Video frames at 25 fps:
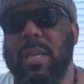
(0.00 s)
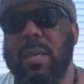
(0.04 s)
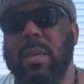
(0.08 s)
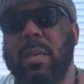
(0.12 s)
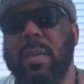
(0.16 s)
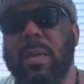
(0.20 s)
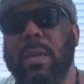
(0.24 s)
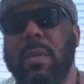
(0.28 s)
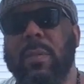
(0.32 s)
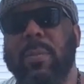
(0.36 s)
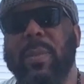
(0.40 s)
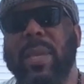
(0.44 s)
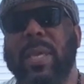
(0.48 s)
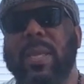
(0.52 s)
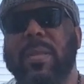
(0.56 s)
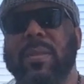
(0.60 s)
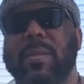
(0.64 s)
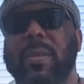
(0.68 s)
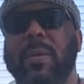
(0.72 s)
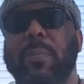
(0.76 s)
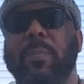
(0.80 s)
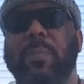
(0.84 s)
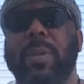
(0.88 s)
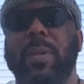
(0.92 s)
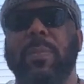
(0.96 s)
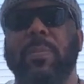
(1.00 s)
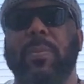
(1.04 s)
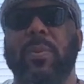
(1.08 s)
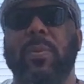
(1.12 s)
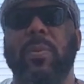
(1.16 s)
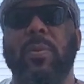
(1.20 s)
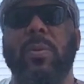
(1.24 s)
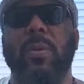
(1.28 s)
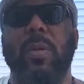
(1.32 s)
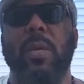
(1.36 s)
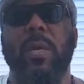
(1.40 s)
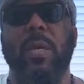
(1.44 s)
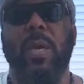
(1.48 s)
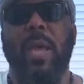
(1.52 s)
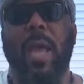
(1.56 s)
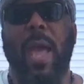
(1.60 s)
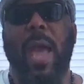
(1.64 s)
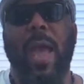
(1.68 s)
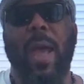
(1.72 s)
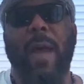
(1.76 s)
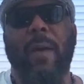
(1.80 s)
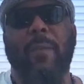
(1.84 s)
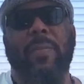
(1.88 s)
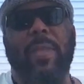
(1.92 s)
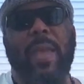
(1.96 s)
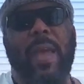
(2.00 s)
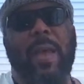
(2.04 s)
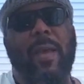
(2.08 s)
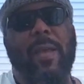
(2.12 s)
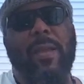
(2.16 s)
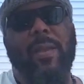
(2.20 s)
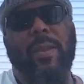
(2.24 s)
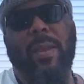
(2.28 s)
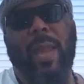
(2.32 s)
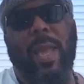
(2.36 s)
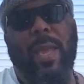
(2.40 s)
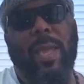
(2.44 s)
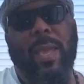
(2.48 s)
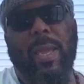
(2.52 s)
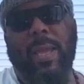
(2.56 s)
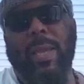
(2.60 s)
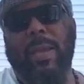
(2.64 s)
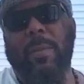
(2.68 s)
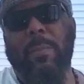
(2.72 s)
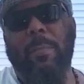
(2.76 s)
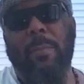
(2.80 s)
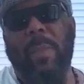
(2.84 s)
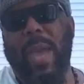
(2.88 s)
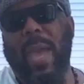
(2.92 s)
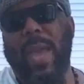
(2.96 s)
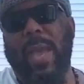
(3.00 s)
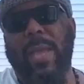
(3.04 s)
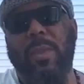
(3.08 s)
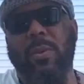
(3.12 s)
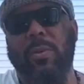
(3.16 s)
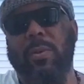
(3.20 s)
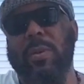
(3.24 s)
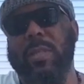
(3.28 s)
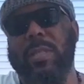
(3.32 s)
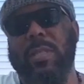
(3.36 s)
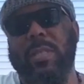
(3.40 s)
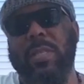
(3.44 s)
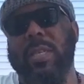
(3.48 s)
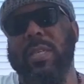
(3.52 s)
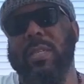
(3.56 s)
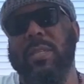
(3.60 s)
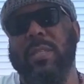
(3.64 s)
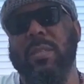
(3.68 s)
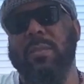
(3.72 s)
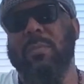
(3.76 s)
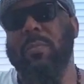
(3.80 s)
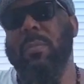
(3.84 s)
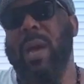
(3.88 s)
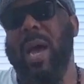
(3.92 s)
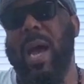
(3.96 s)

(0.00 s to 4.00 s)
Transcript: You know what I mean? Some people have that they can command your attention